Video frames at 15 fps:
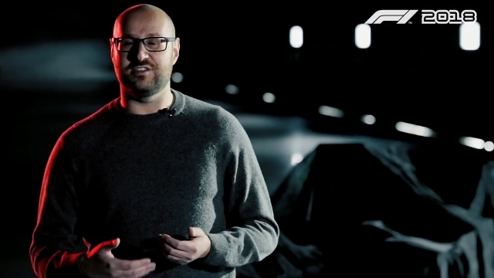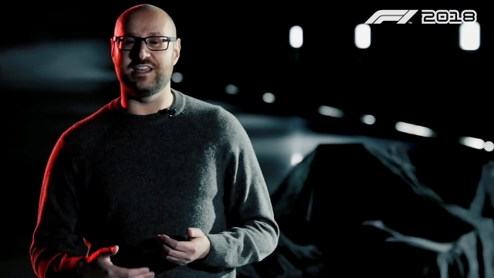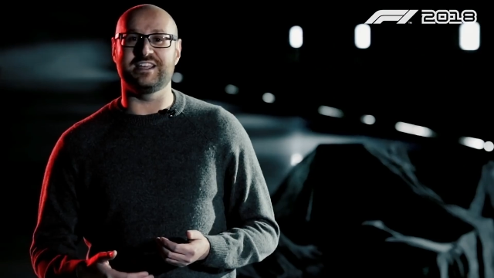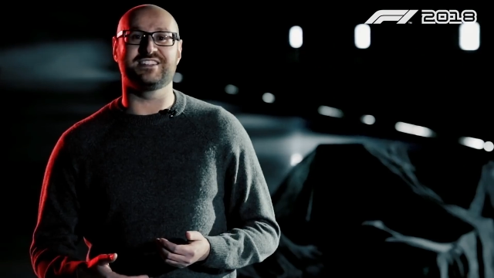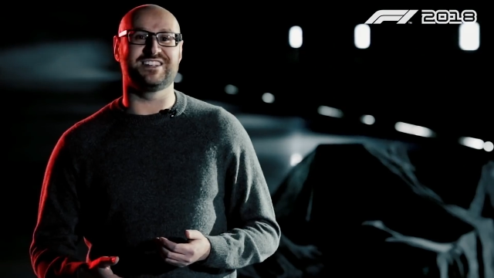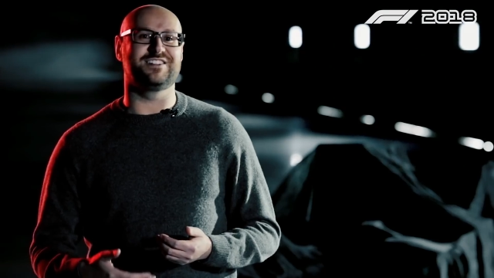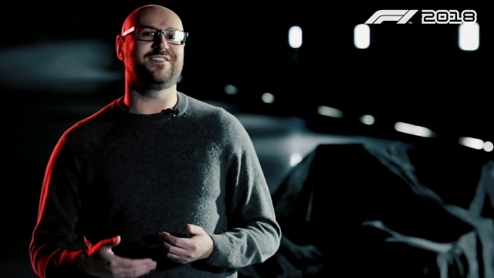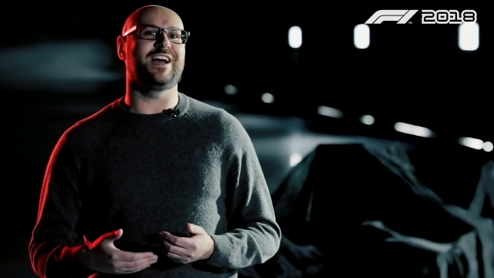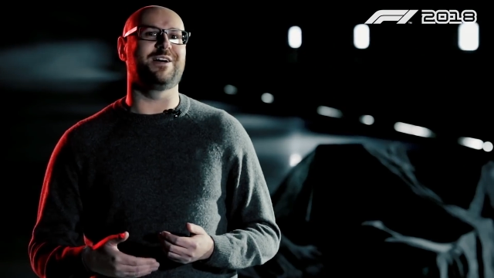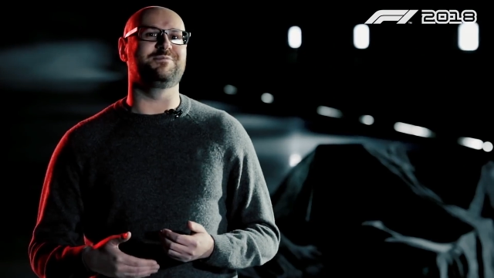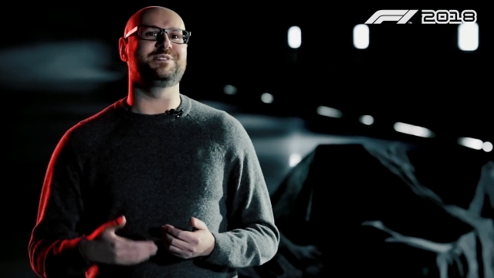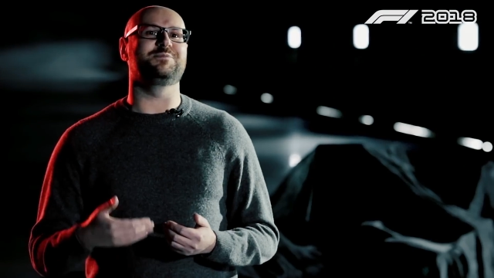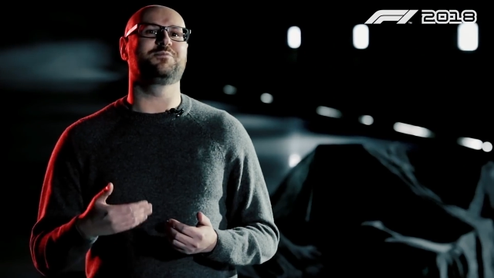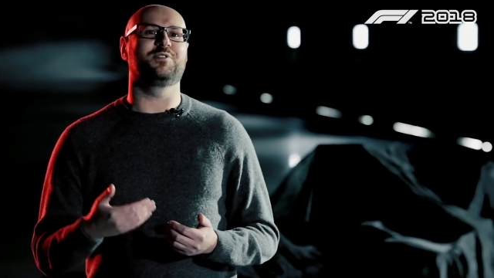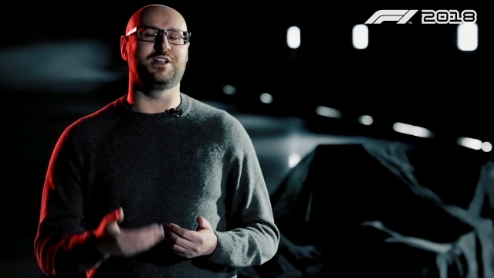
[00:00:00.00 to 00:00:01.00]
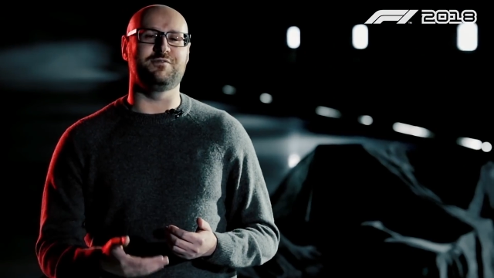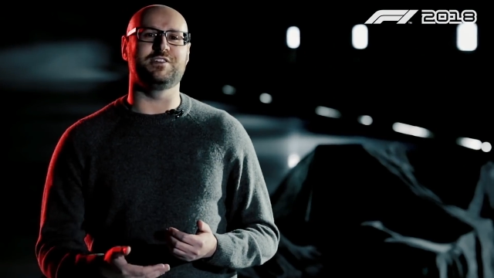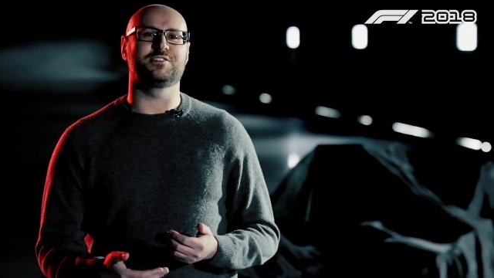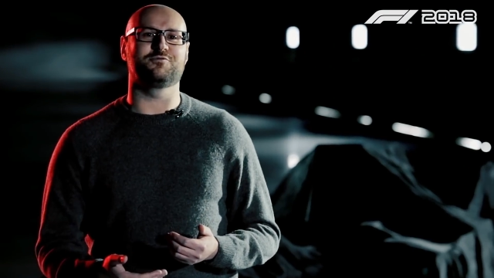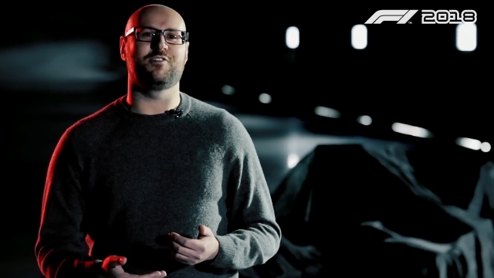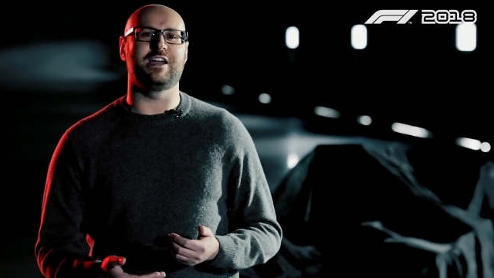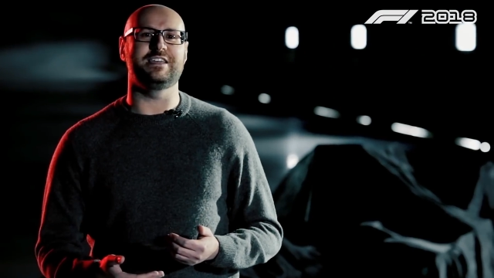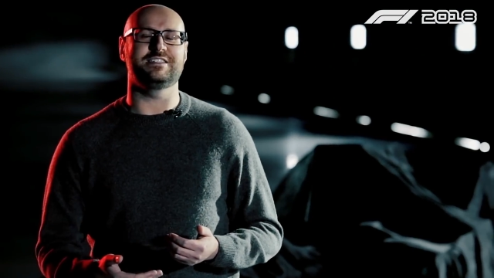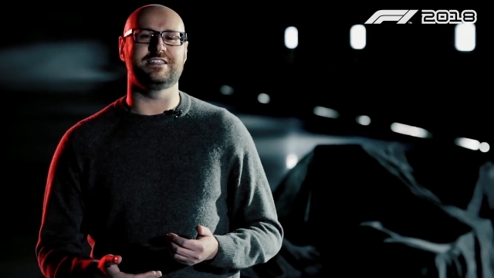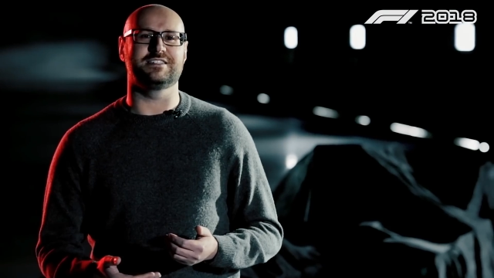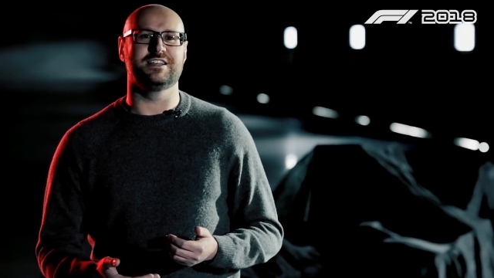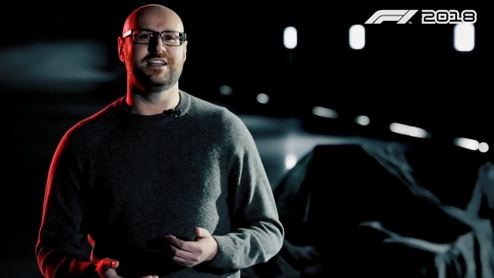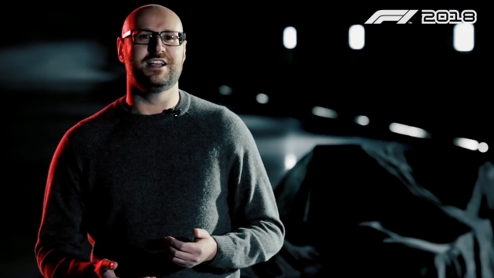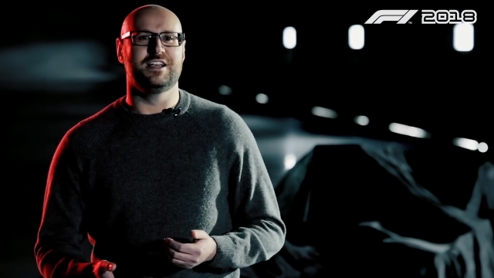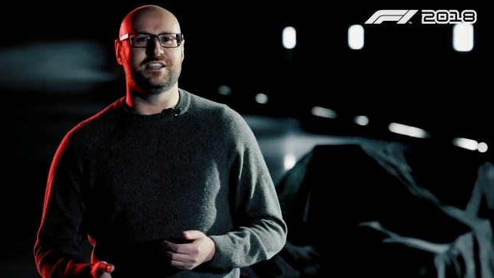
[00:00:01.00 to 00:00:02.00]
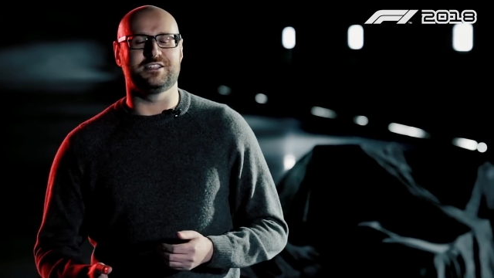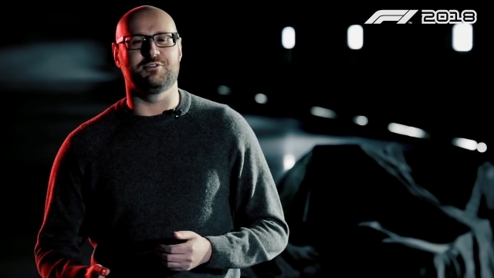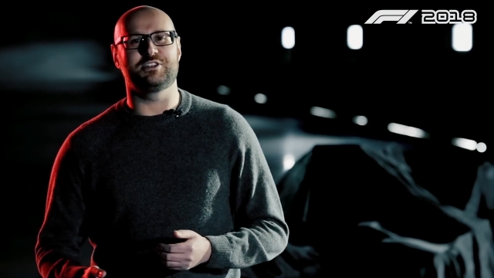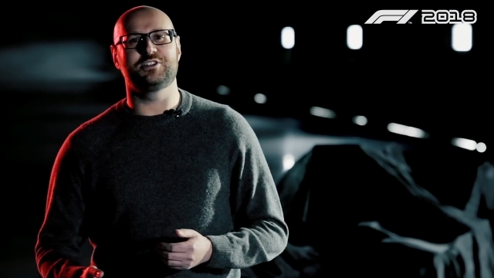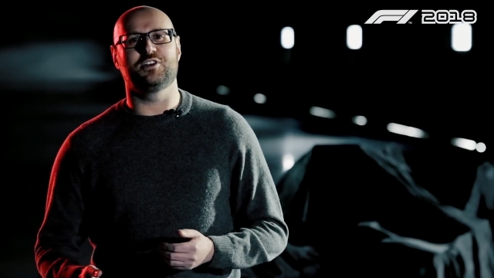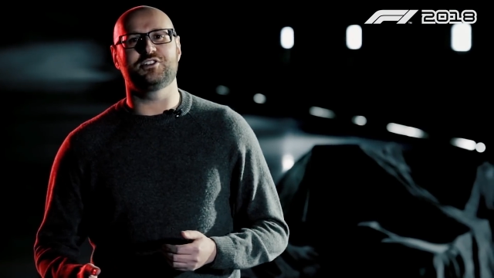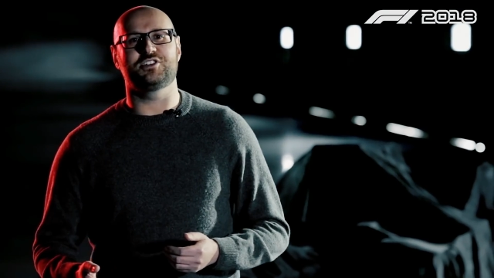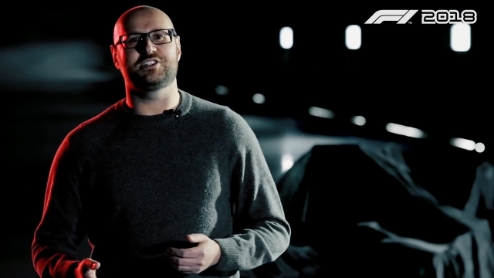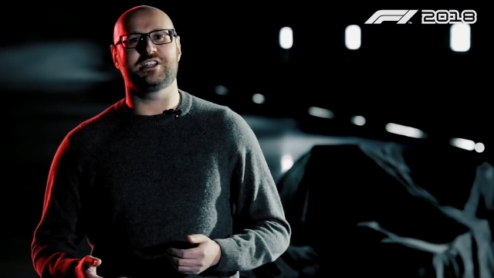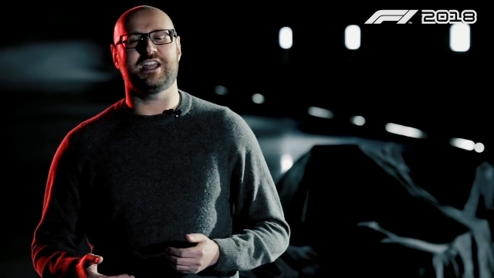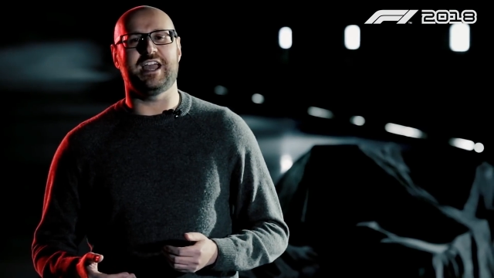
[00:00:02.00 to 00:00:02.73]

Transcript: things that have happened in previous races. So it's not just a